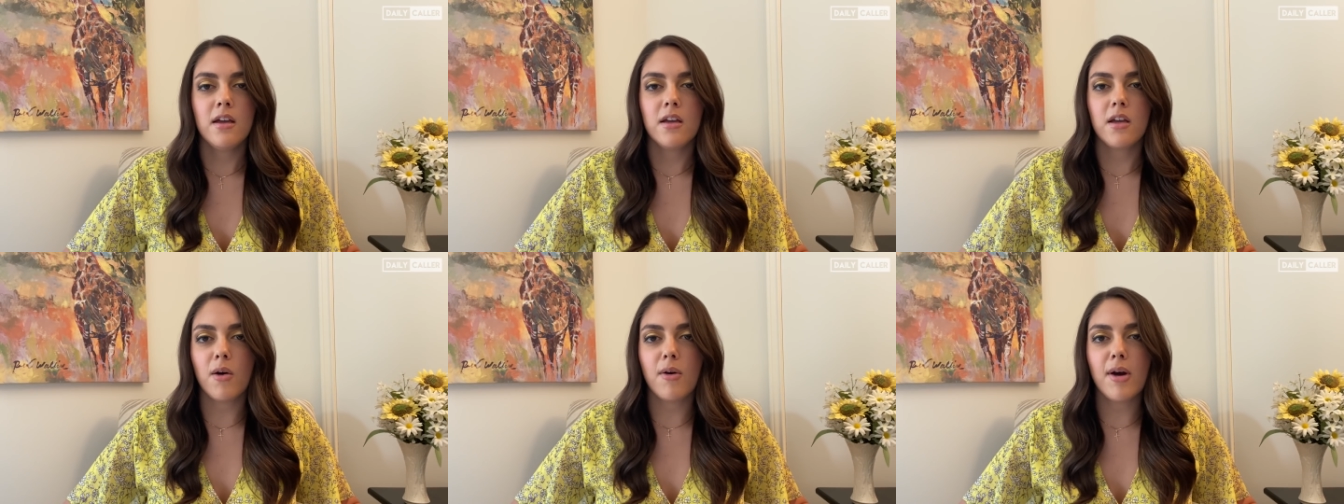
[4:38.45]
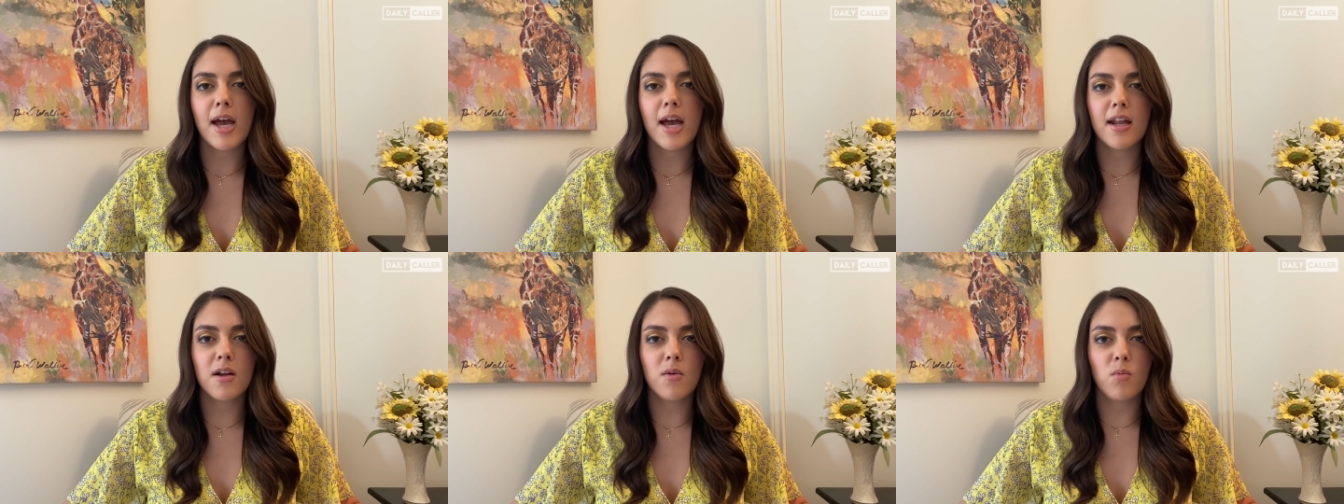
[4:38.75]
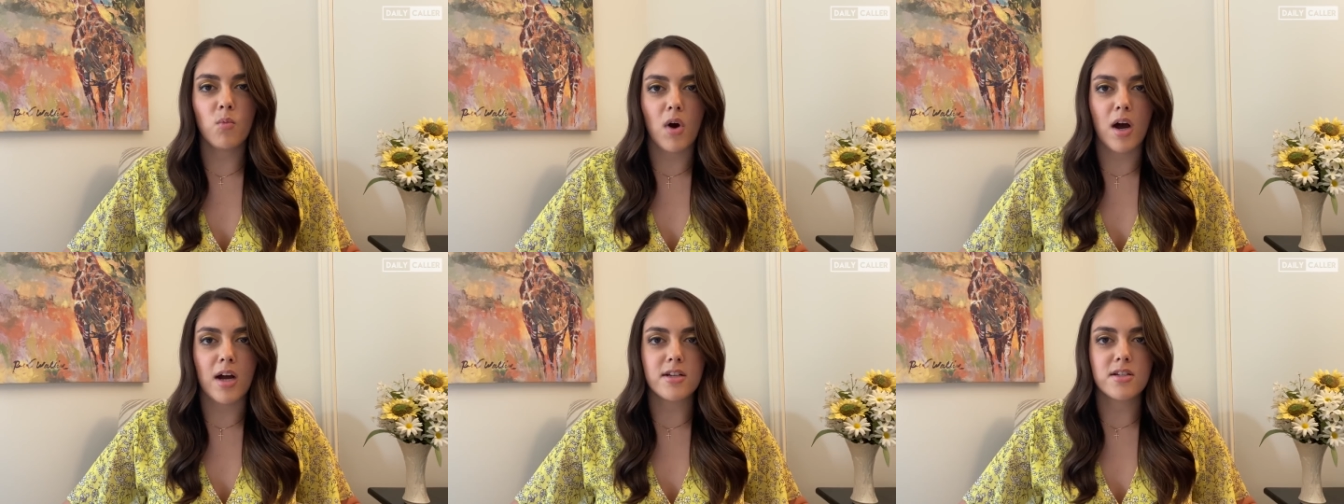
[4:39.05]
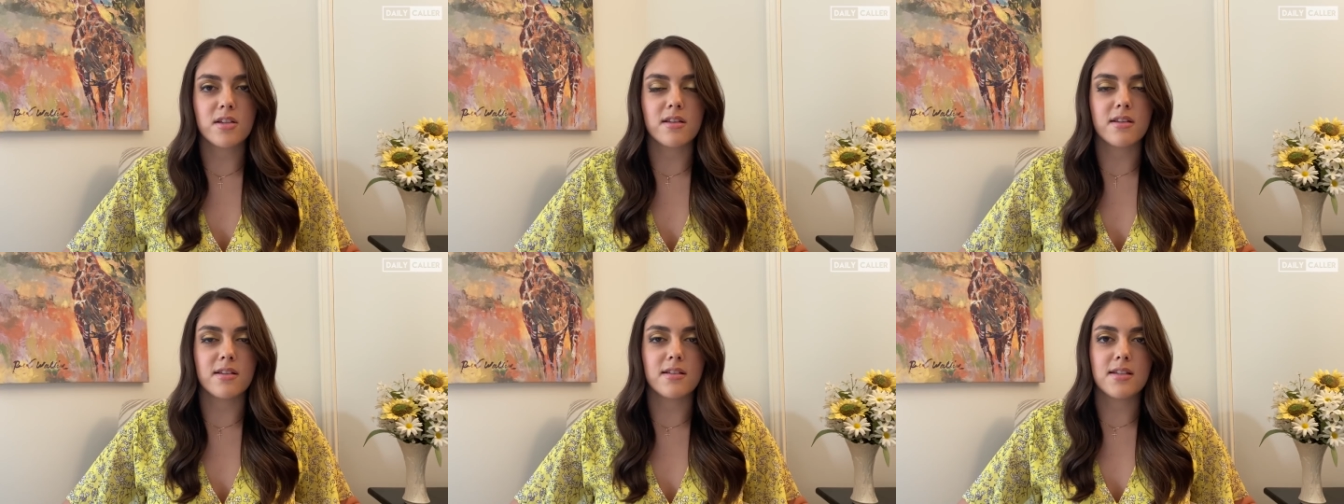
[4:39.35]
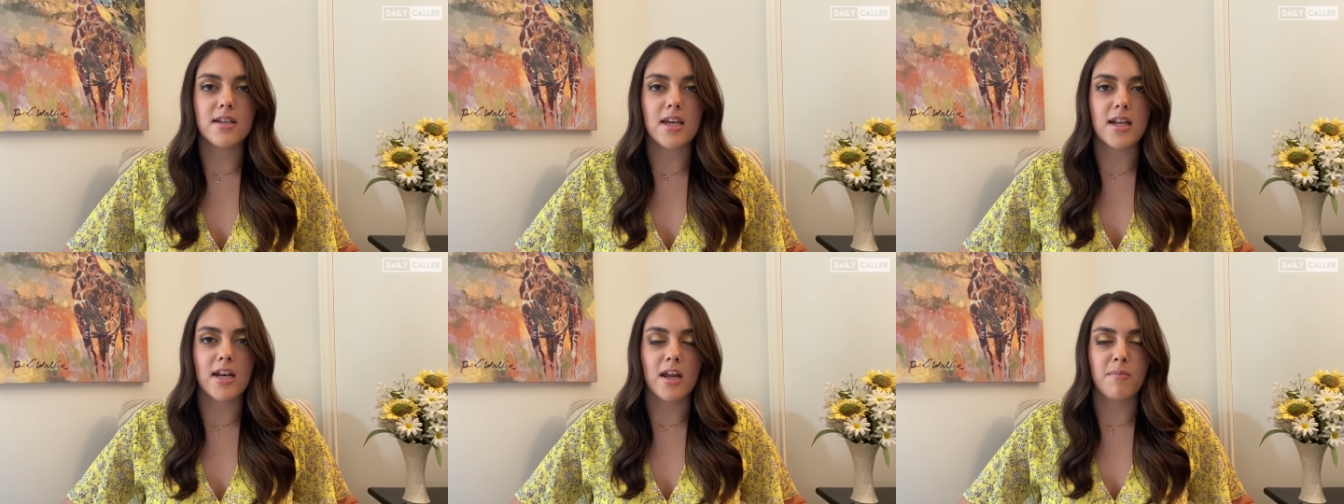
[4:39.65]
Go ahead and watch this
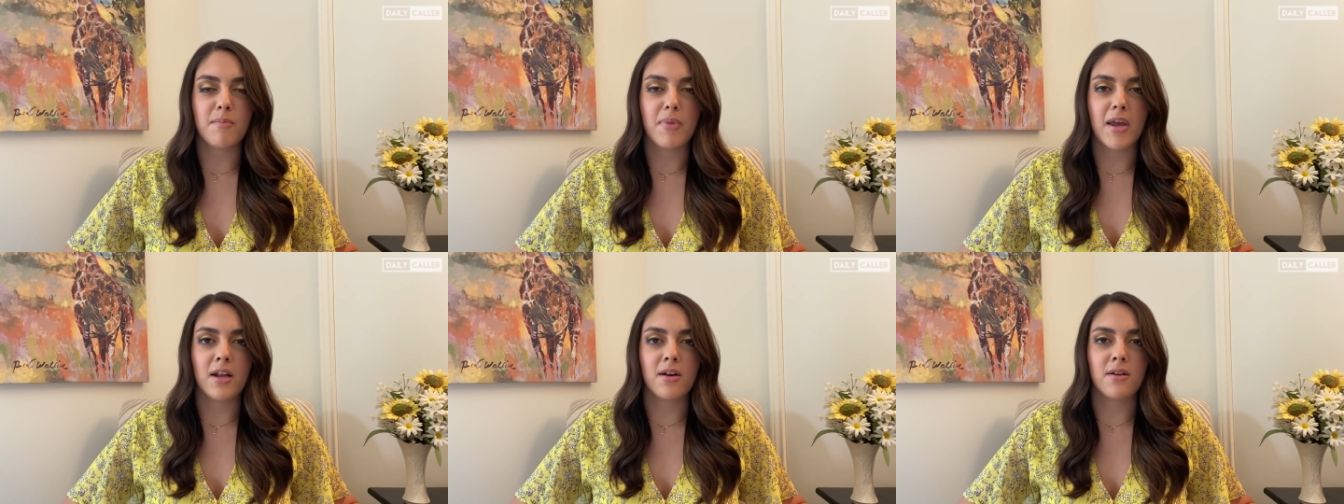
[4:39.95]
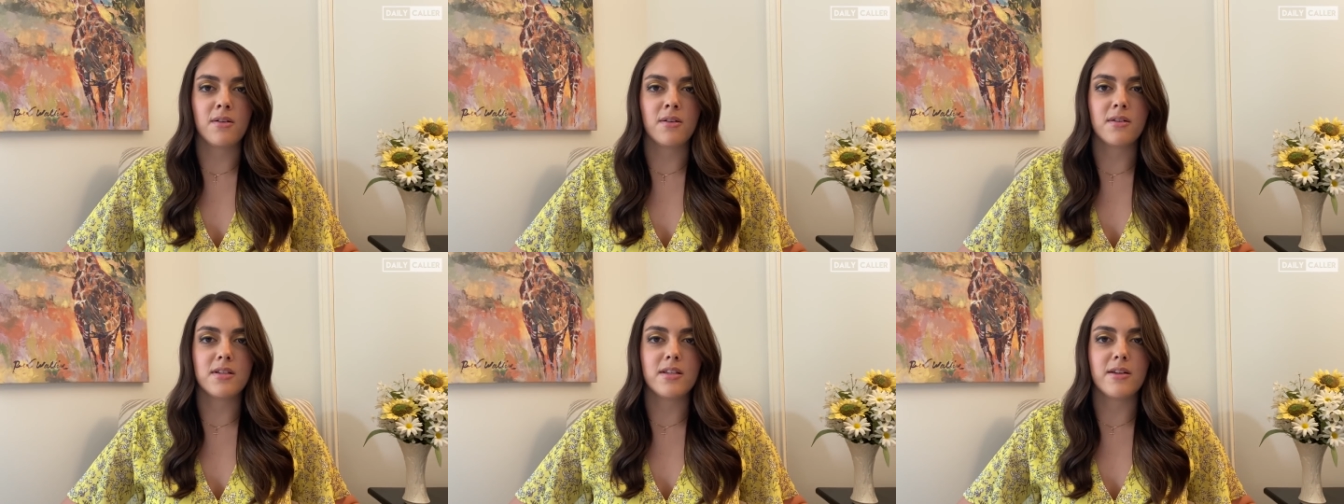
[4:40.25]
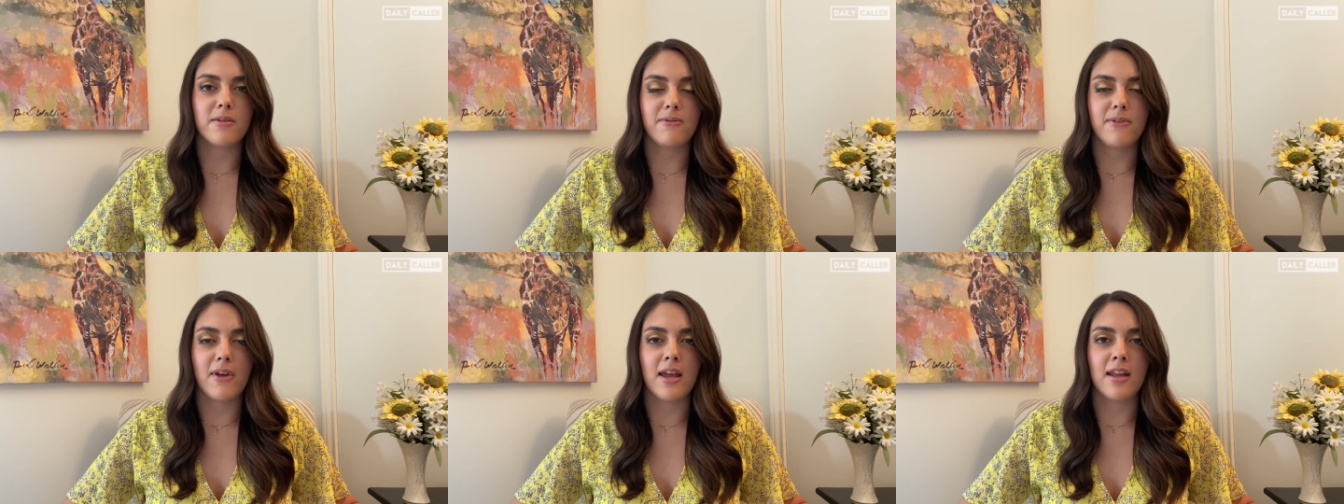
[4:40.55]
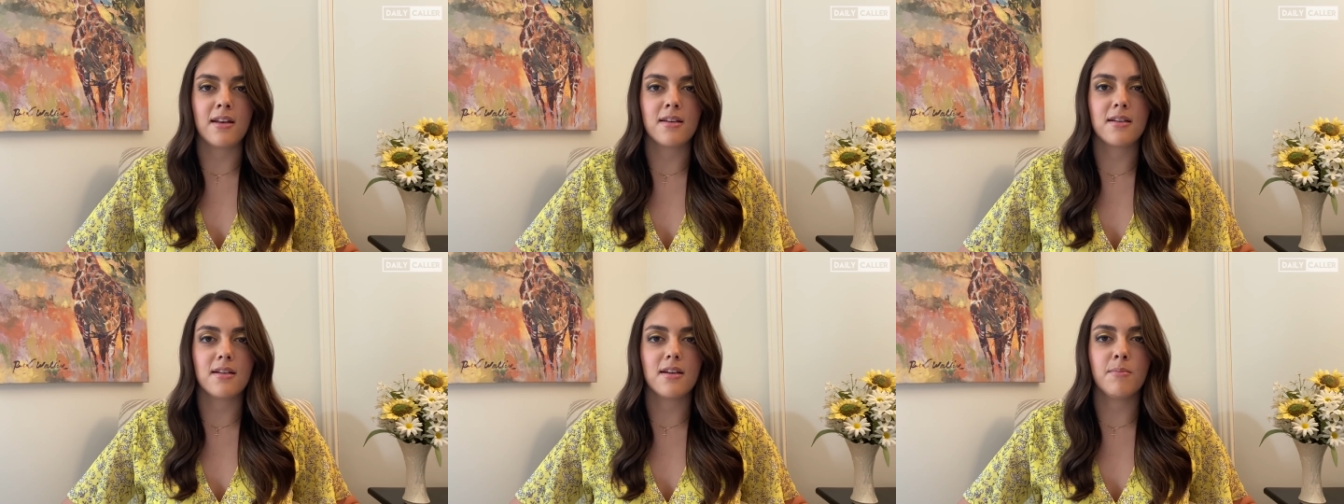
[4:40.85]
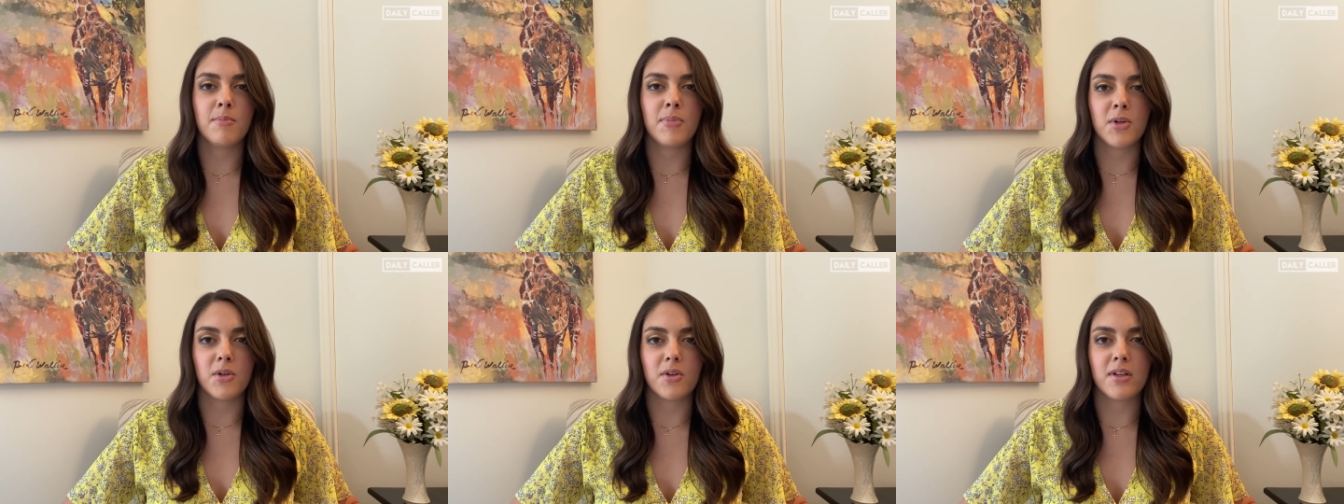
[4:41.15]
CNN panel defend
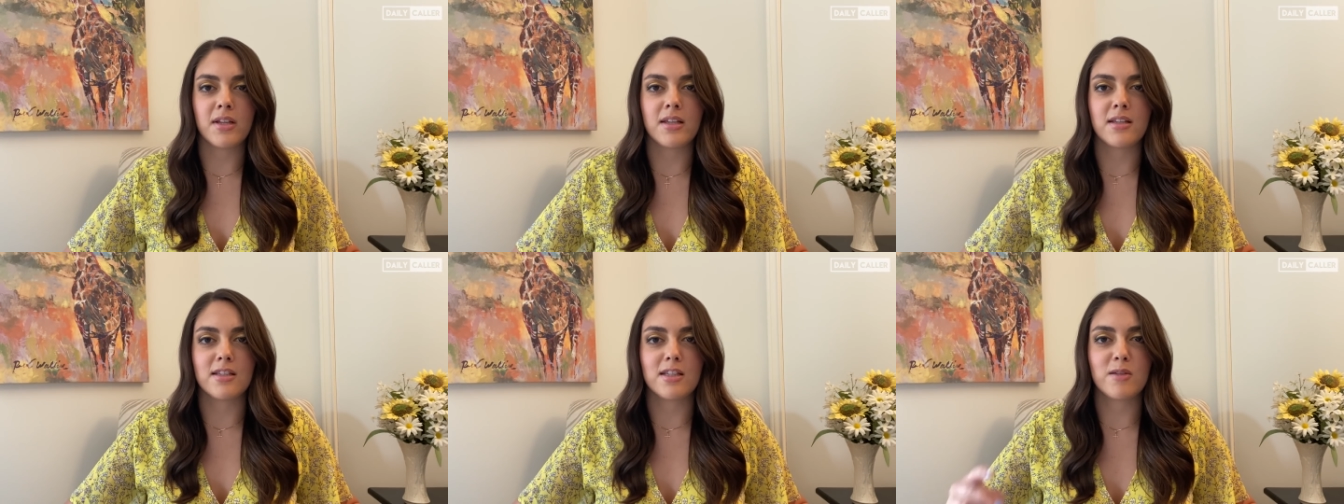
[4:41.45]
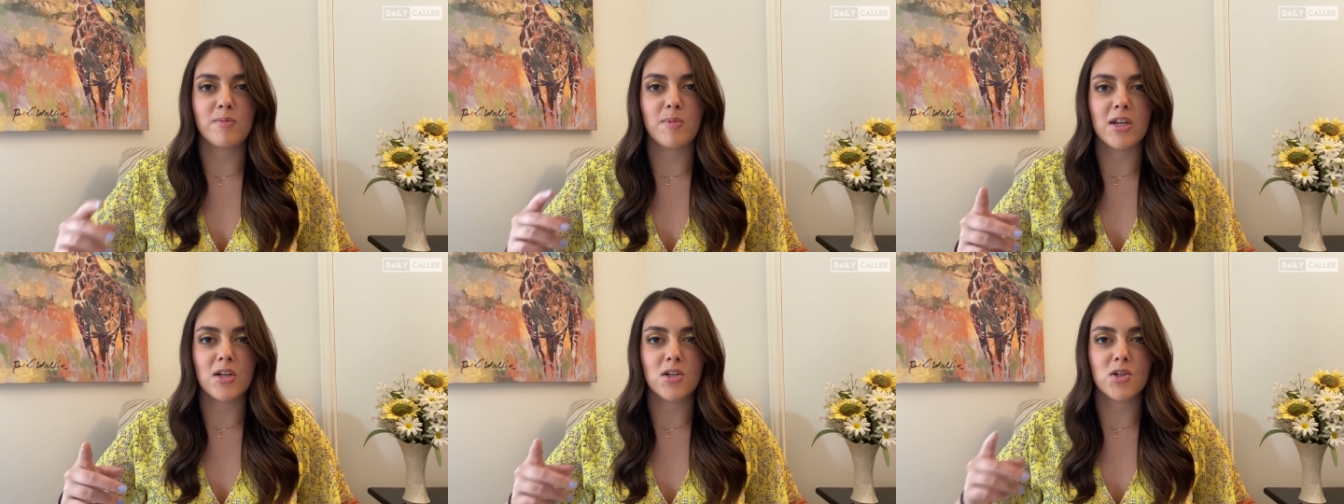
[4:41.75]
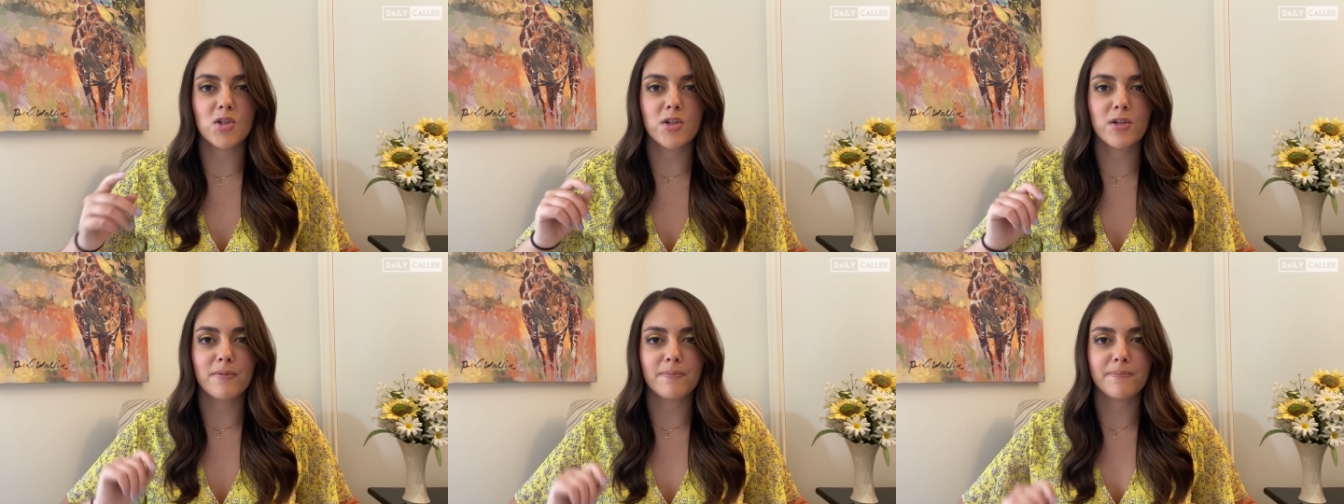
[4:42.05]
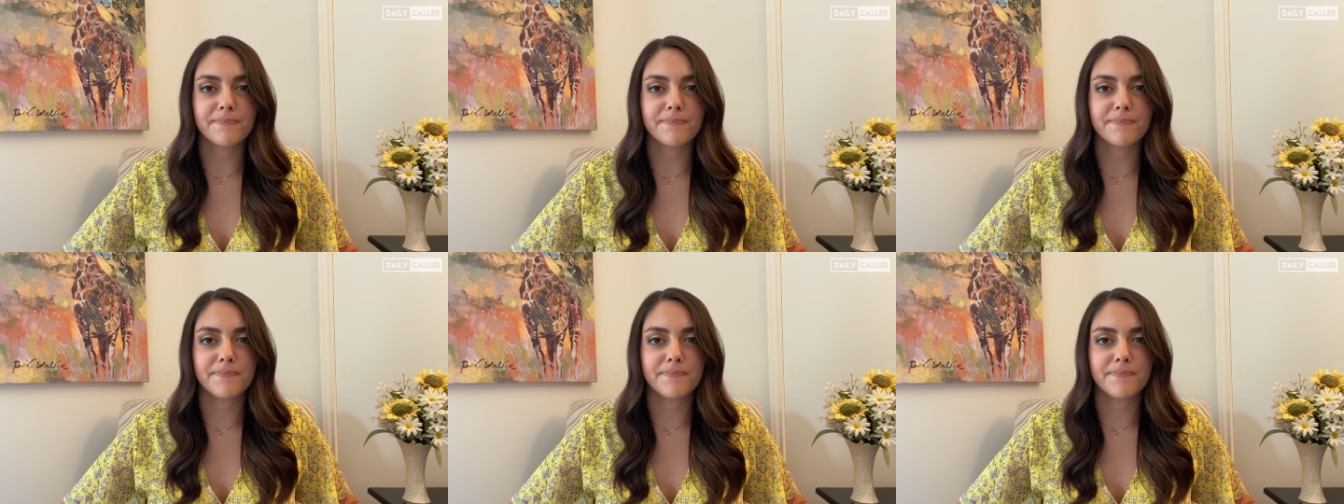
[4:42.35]
Bill Clinton's speech.